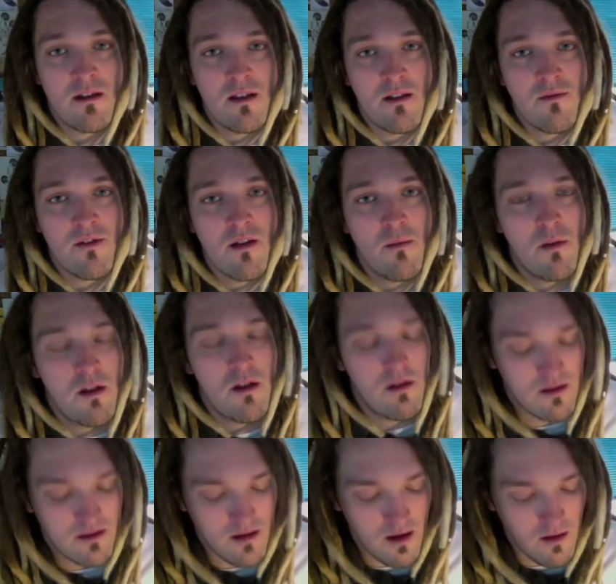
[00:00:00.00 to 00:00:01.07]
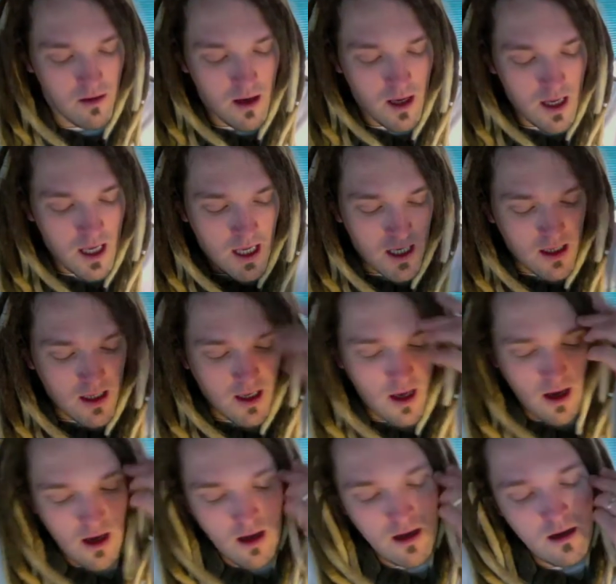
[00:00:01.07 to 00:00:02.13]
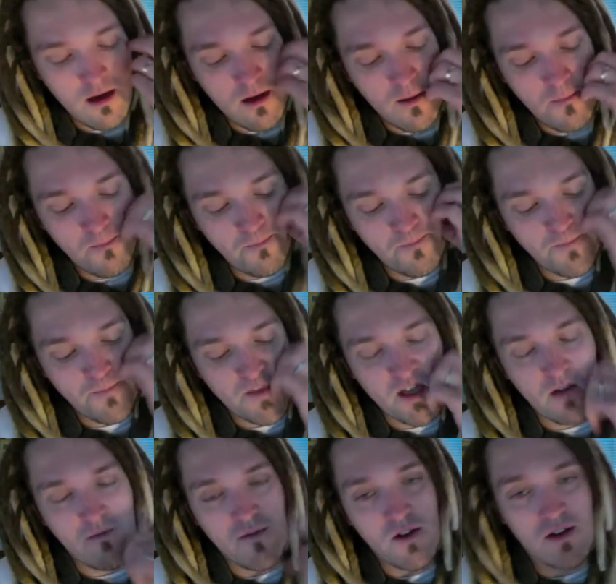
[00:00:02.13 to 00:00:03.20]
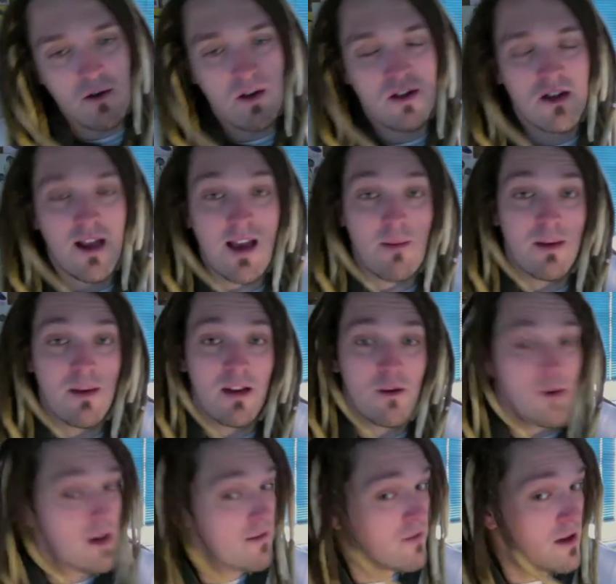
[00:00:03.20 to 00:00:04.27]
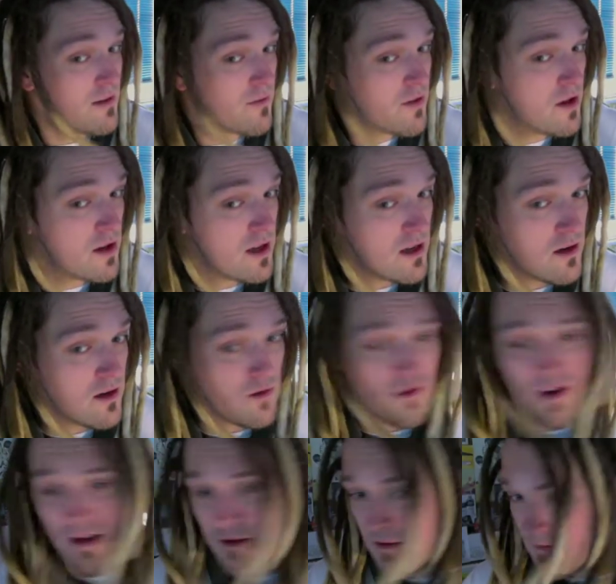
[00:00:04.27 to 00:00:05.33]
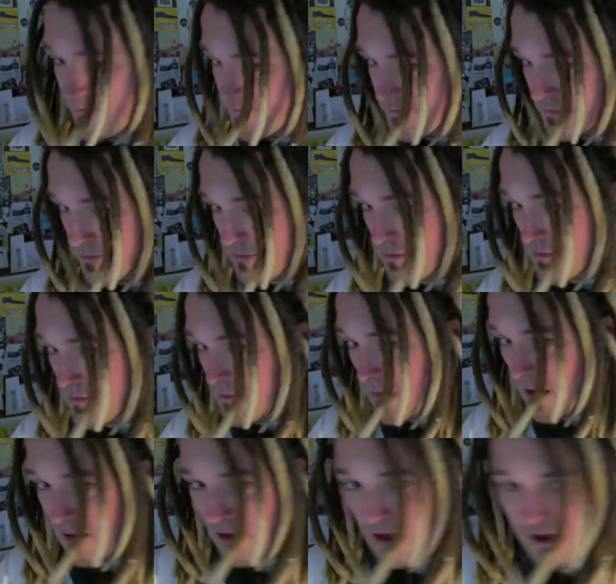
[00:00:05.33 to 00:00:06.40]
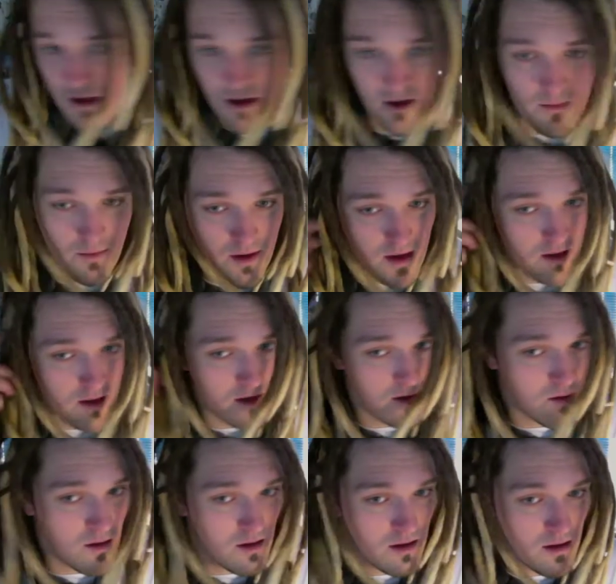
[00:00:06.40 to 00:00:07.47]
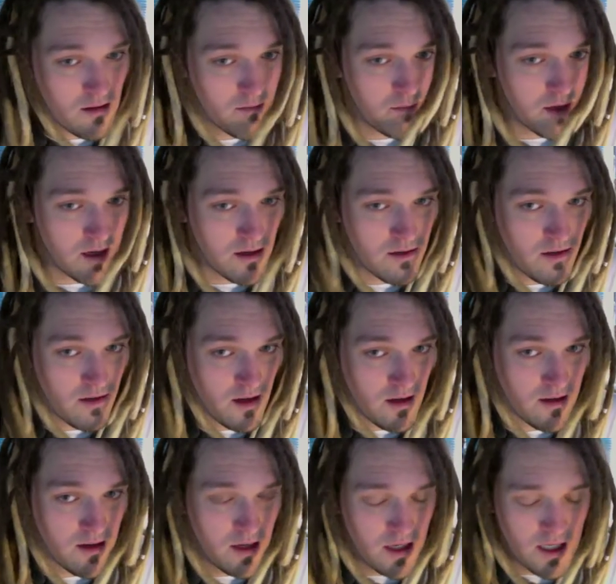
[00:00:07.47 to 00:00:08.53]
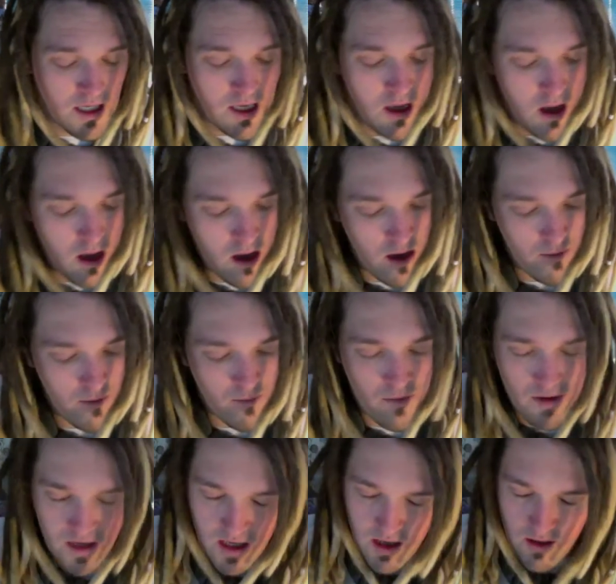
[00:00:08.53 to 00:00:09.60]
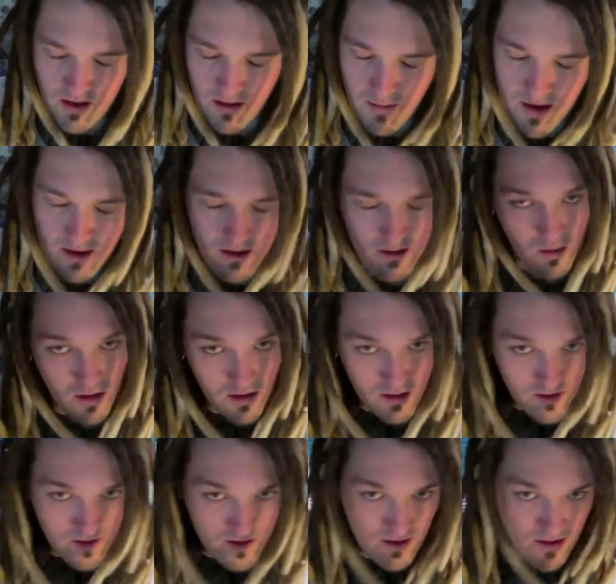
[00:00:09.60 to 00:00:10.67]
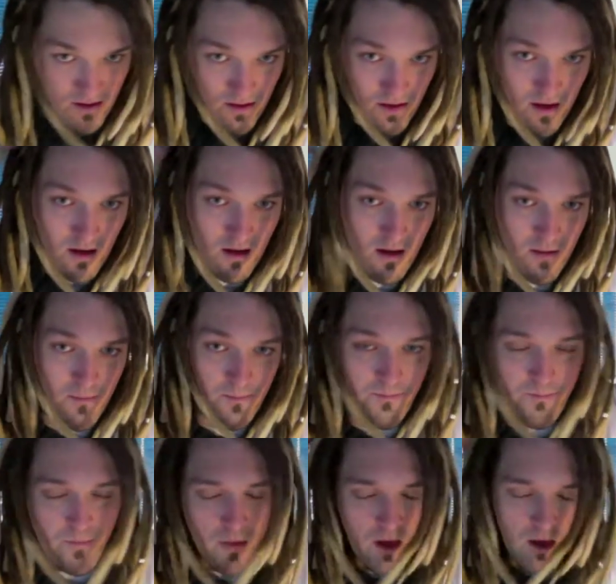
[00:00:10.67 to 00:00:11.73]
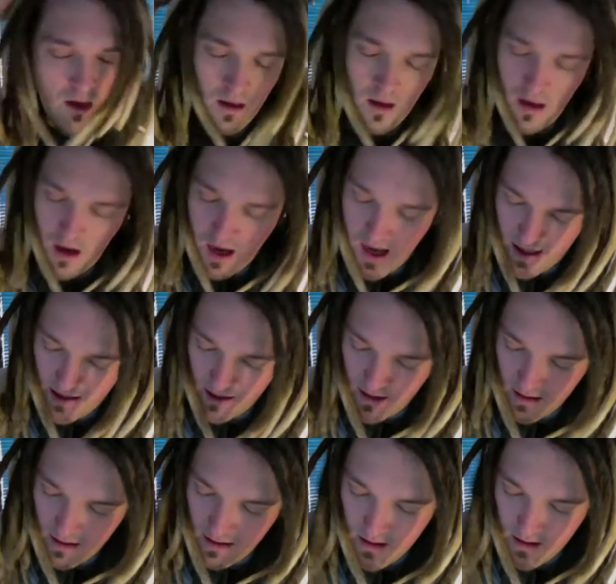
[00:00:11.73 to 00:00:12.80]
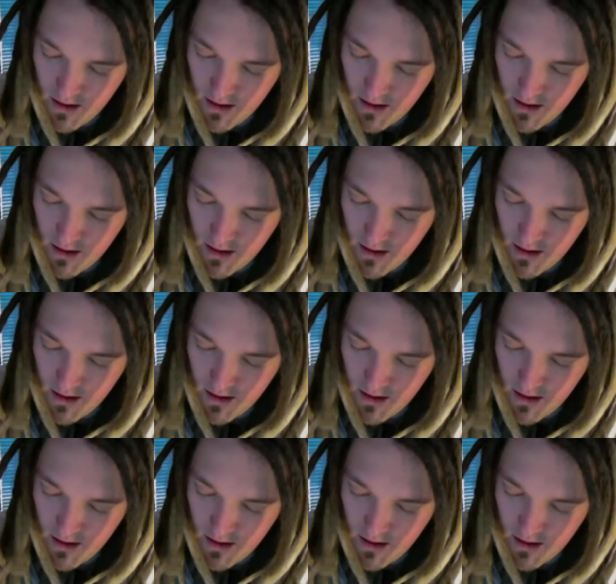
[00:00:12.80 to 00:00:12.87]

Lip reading: goodness, they've come along. So yeah, so first question, how many do I have? I have 32 dreads. Okay, 32 quite big dreads. The method was, I had